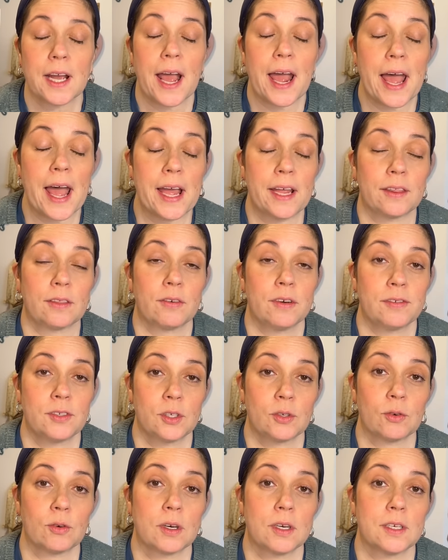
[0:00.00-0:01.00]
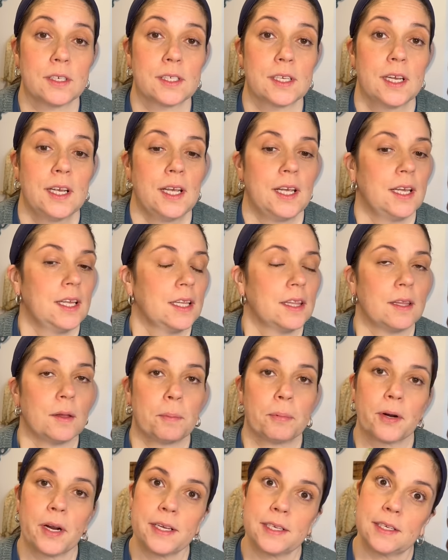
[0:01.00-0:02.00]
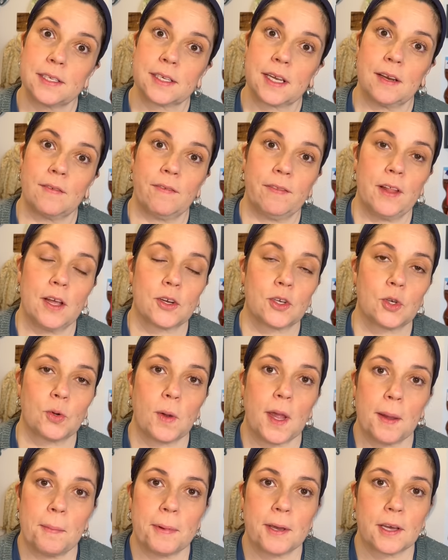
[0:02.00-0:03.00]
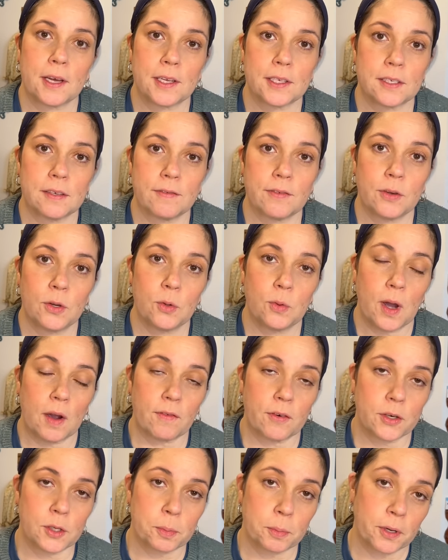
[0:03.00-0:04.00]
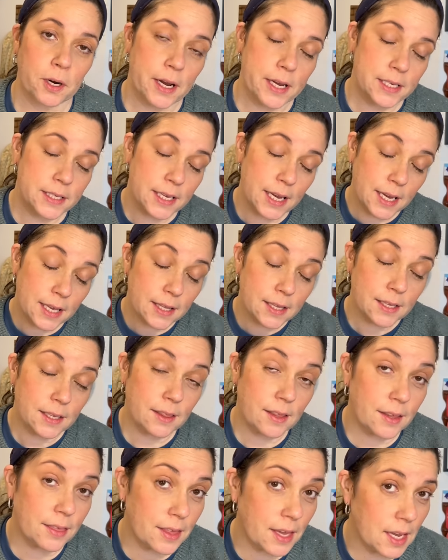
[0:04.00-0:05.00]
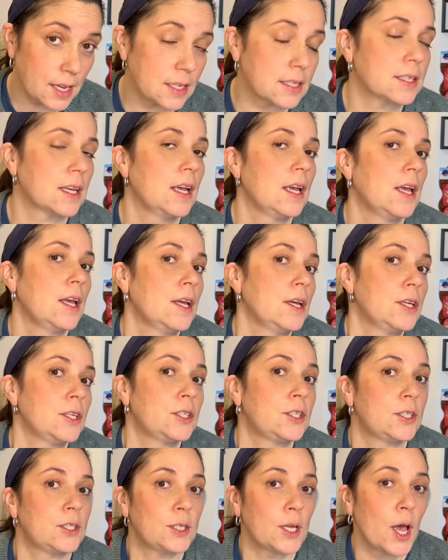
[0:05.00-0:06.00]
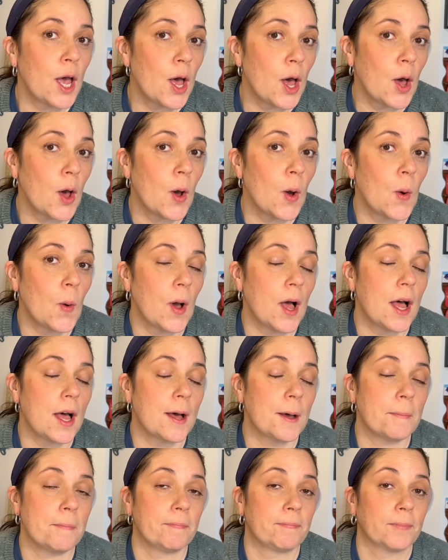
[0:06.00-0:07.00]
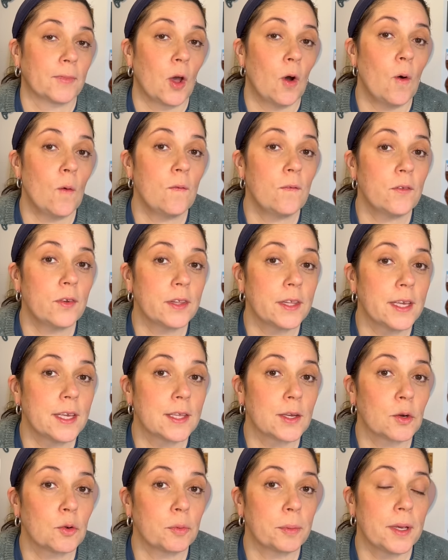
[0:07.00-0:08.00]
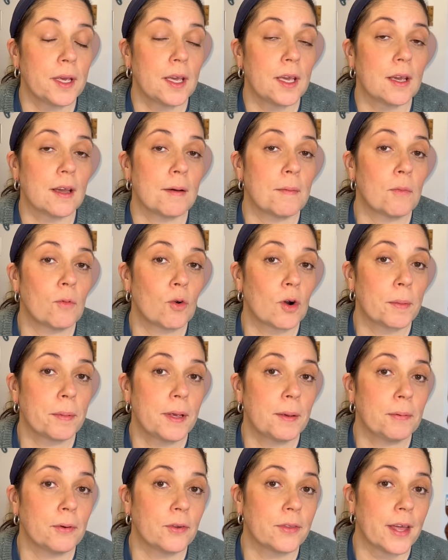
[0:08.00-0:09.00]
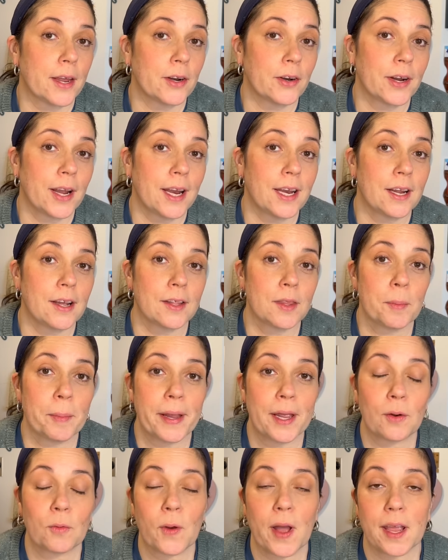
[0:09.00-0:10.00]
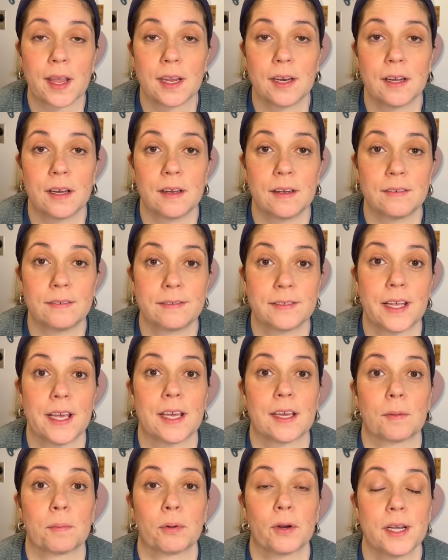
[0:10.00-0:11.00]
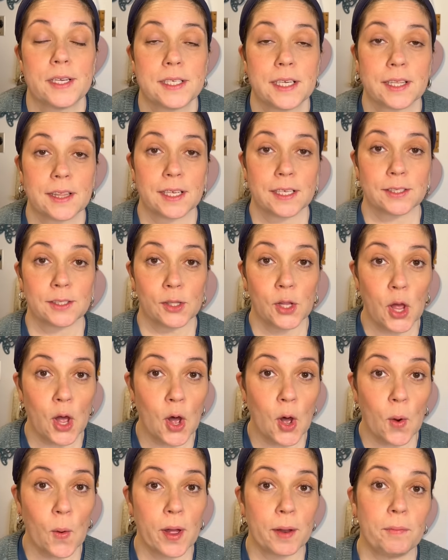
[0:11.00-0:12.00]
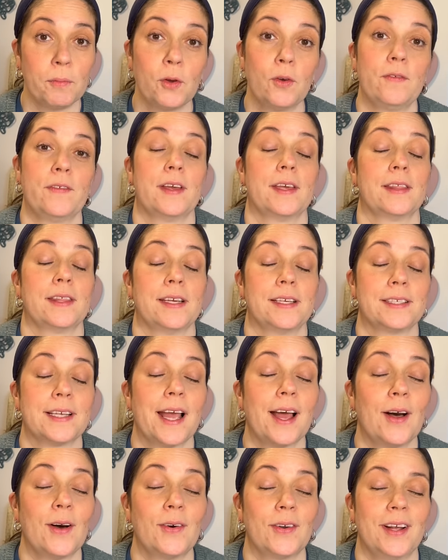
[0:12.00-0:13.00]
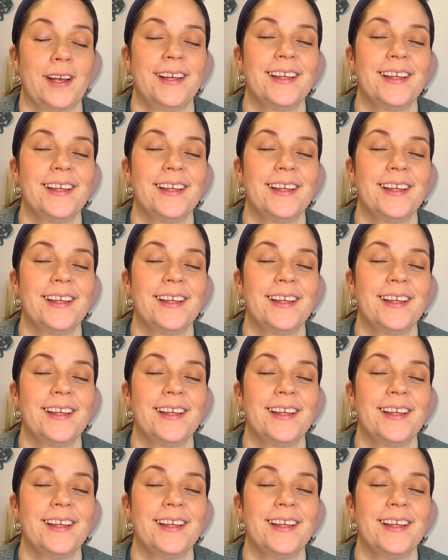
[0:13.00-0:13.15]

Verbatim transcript: at thrift stores the prices can fluctuate because of whoever's pricing the things. So um, hopefully there will be more people that are getting on the bandwagon of like pricing things low and moving things out,